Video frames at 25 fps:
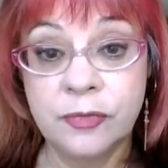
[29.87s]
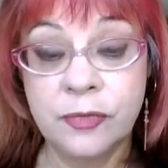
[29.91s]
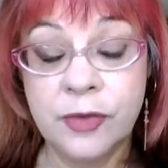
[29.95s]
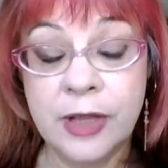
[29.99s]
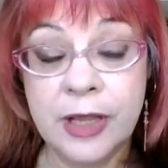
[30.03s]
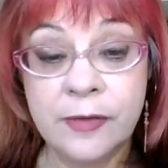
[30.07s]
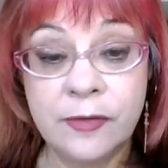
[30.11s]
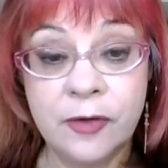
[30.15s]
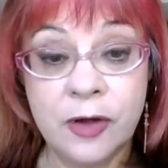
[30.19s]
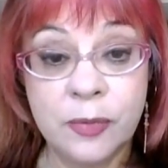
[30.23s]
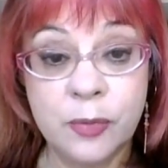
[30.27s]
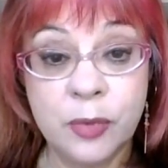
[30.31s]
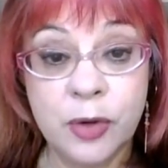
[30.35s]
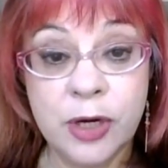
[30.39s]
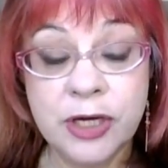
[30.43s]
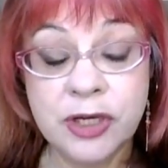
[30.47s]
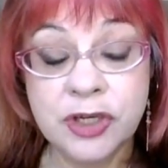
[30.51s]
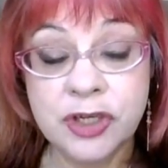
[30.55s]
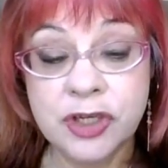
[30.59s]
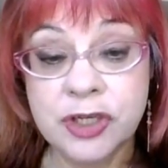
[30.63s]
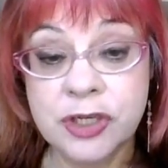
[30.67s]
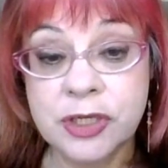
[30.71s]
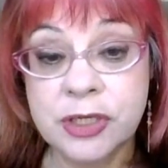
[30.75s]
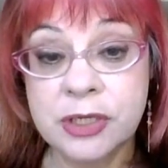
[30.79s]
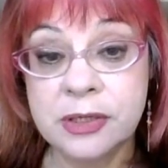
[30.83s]
their
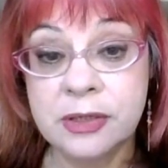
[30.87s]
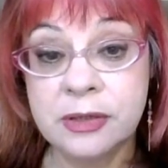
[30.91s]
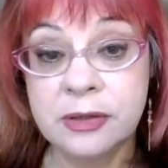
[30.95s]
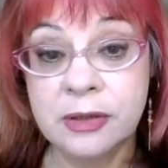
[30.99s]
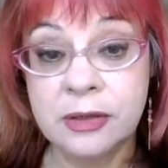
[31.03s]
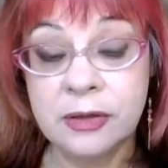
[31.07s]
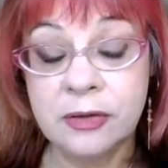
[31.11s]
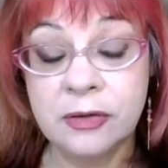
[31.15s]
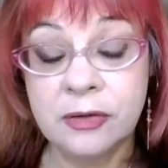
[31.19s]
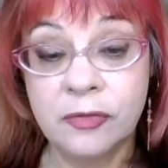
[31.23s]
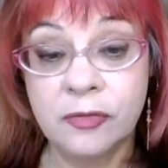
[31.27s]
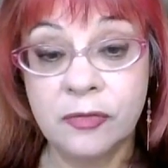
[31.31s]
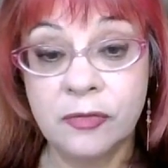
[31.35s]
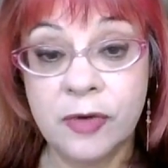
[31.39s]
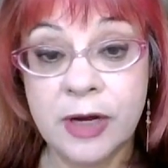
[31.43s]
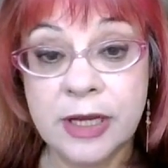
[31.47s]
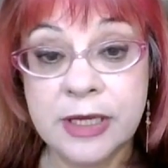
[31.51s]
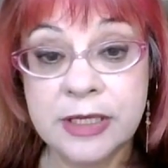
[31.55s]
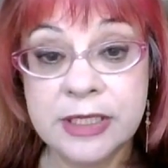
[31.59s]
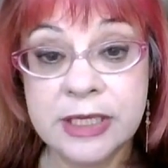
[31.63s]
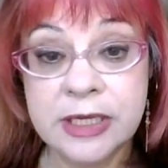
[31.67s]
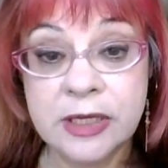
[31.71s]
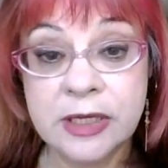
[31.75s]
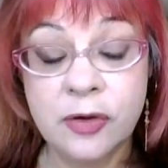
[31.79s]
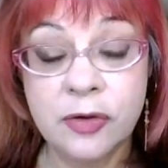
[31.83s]
vibration,
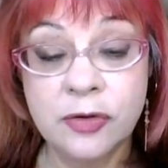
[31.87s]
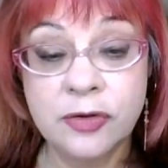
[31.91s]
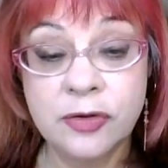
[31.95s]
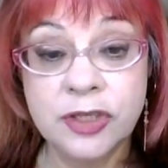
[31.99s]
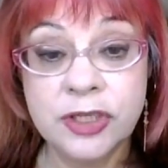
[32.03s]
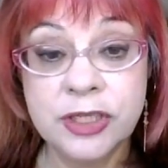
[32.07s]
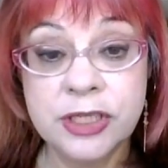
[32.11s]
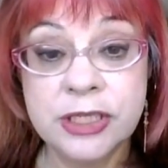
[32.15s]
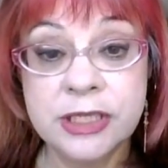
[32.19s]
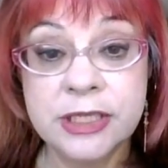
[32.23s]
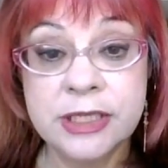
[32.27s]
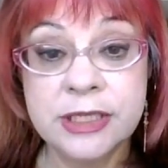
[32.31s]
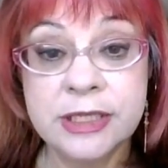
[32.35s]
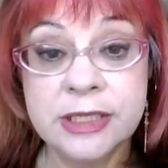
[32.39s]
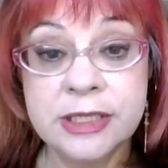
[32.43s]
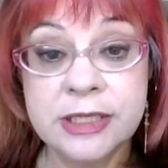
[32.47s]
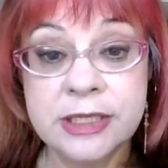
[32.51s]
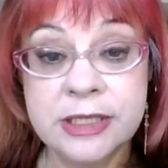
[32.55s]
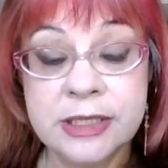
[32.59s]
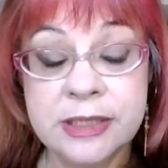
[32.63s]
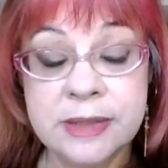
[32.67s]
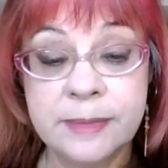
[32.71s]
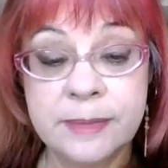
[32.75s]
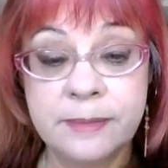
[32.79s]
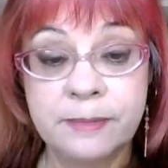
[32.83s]
raise their
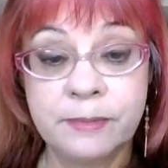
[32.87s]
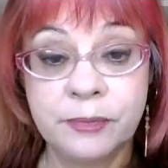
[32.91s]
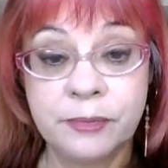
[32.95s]
consciousness